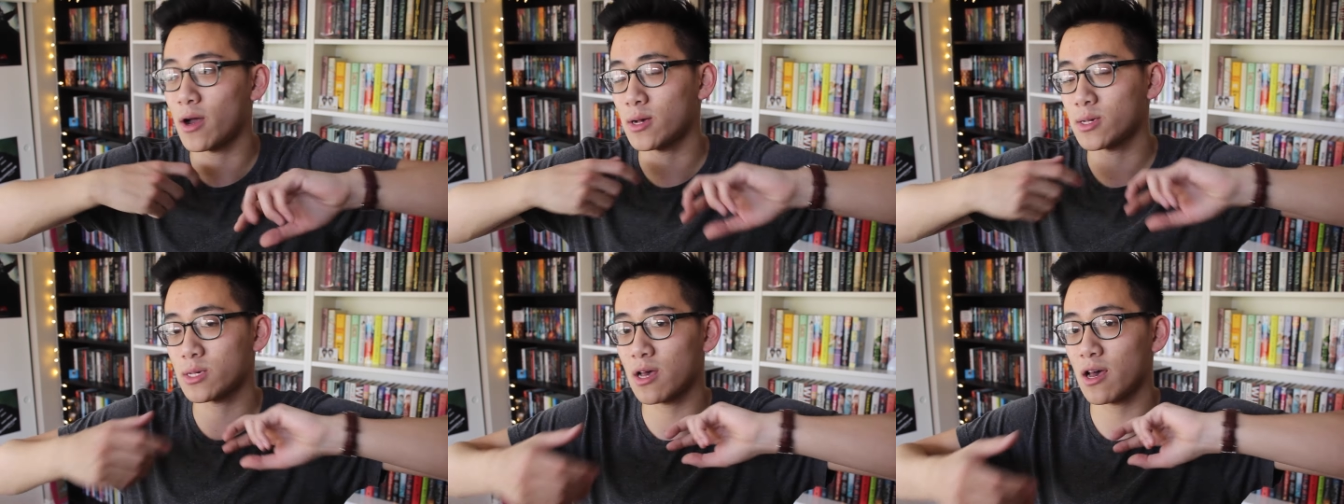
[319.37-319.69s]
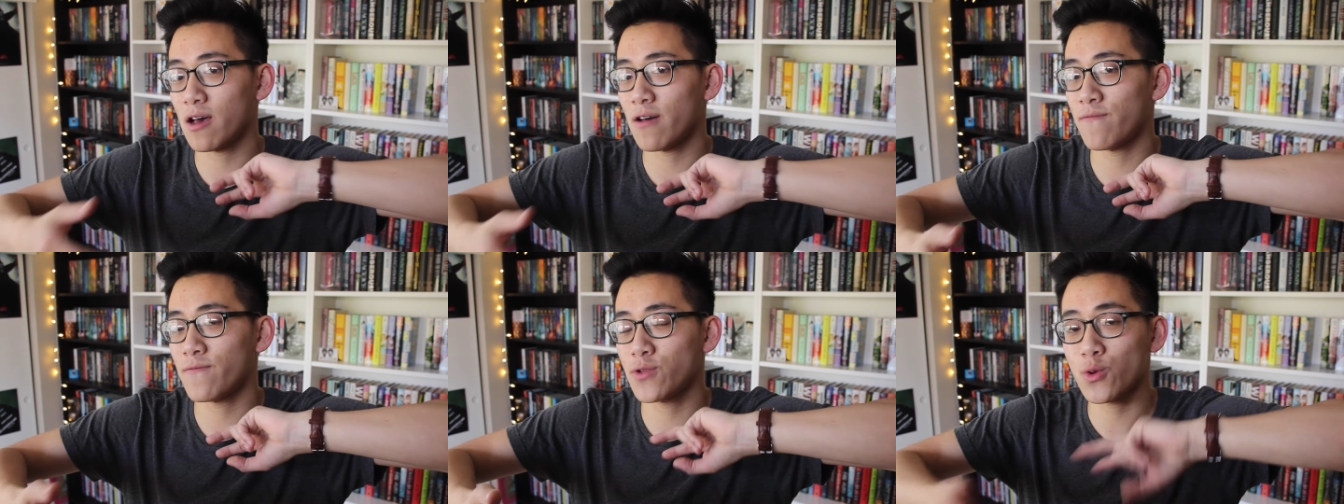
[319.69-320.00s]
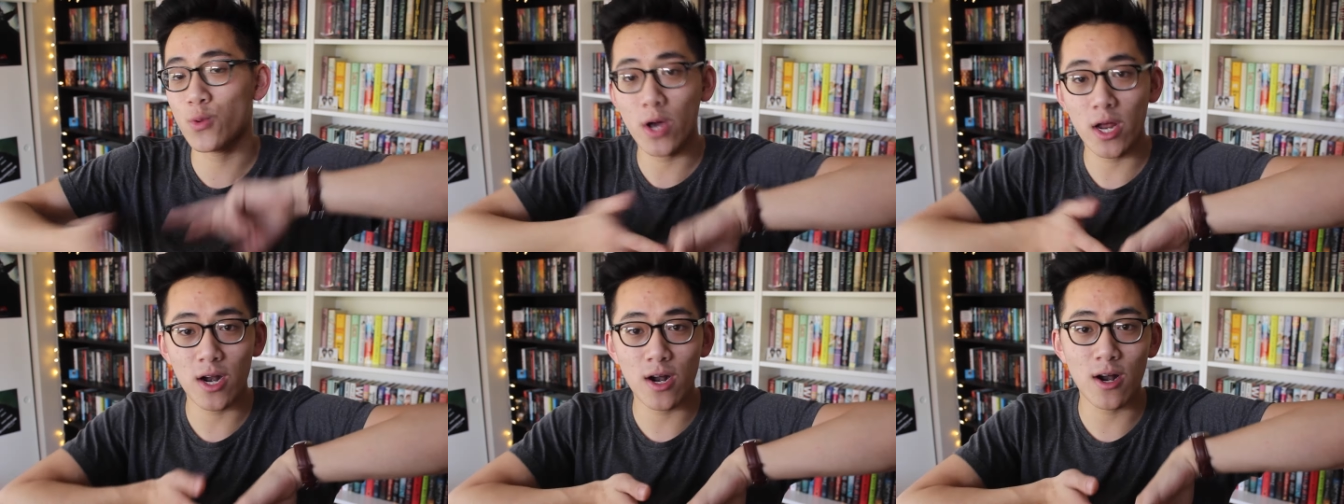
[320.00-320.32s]
I also have
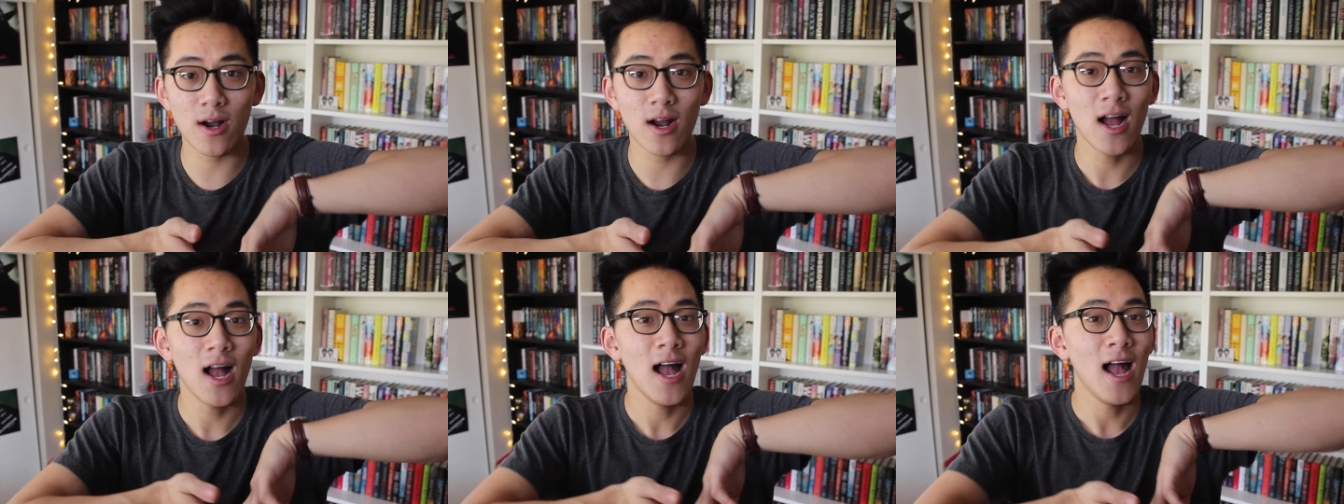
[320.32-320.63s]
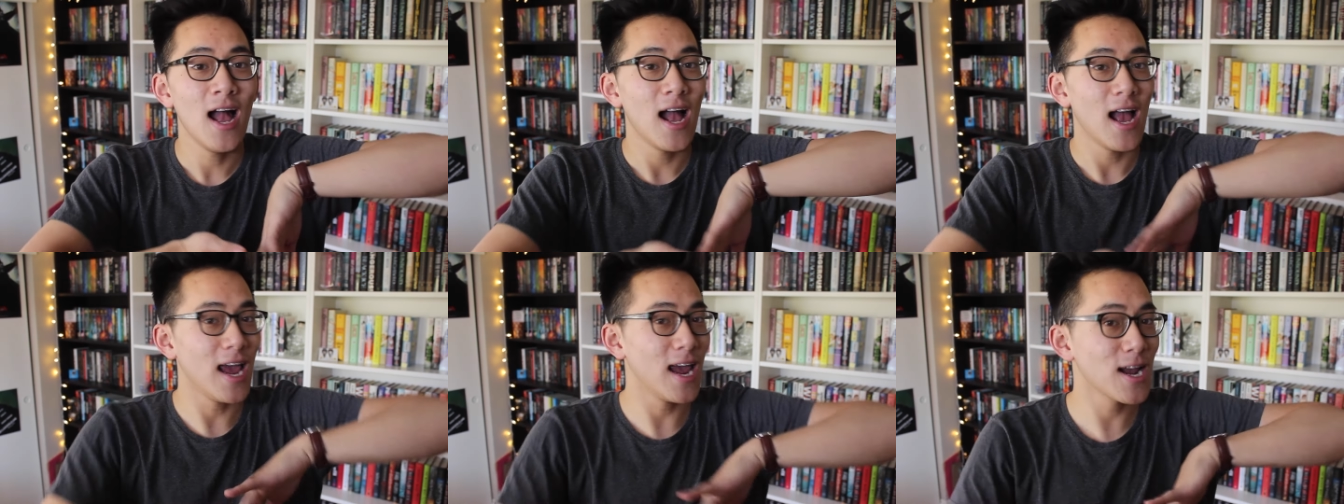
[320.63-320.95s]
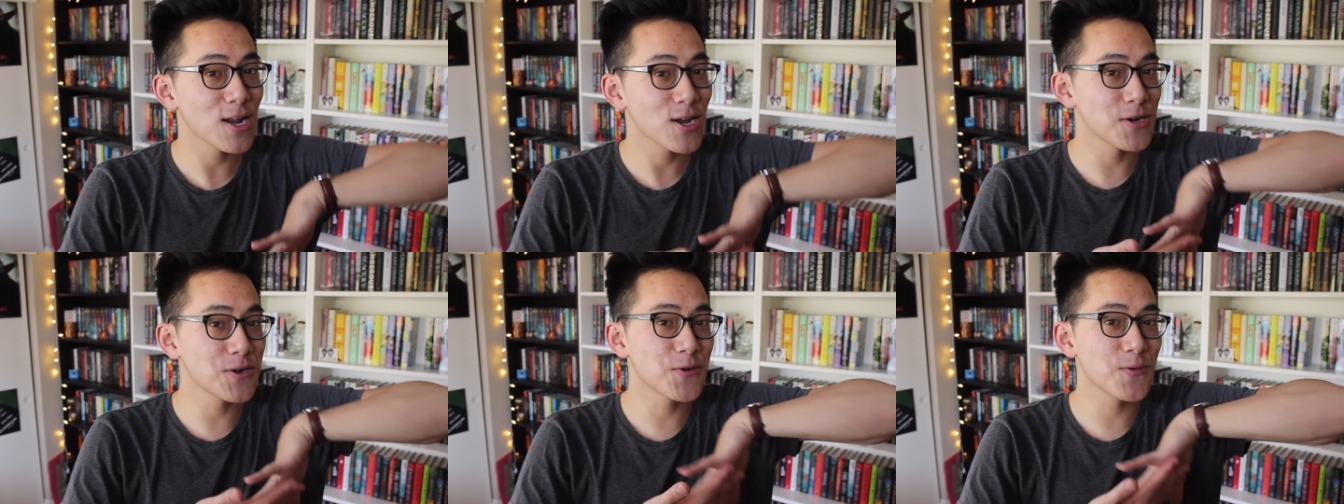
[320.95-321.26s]
Twitter
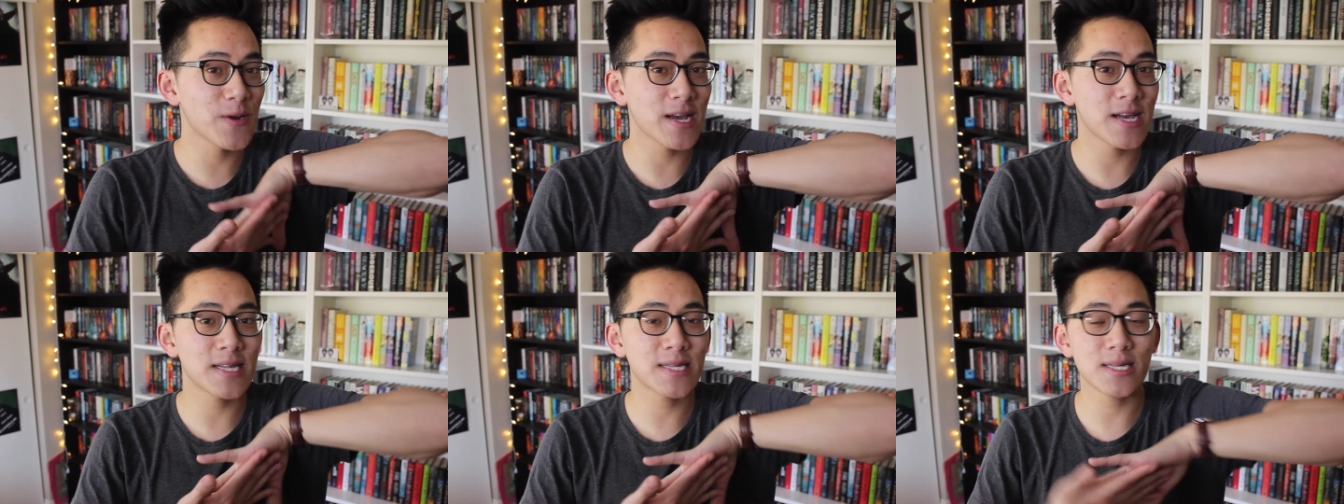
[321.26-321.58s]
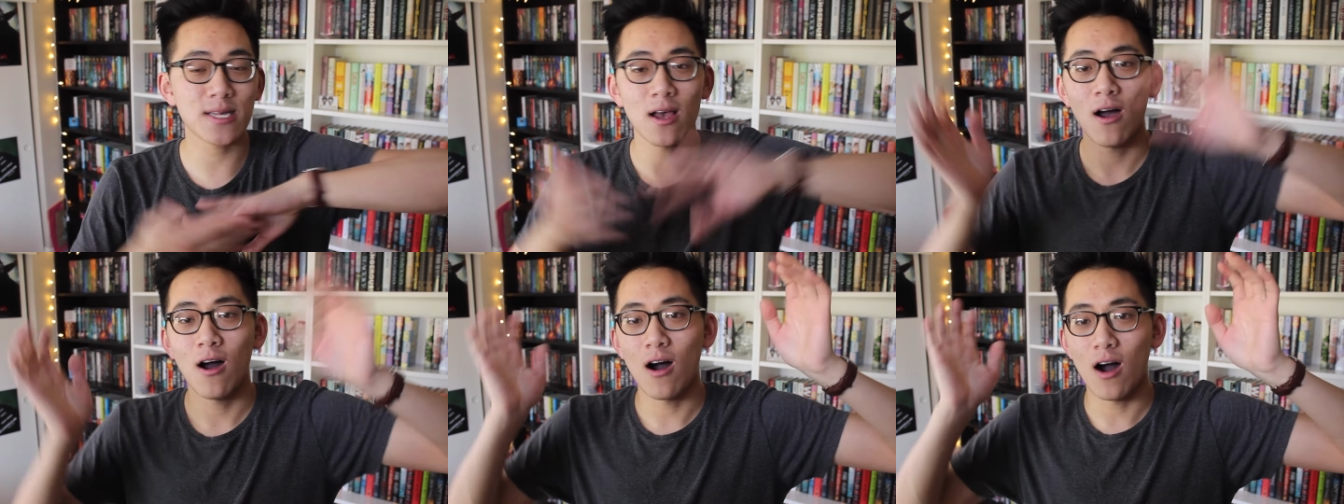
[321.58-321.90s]
and Goodreads.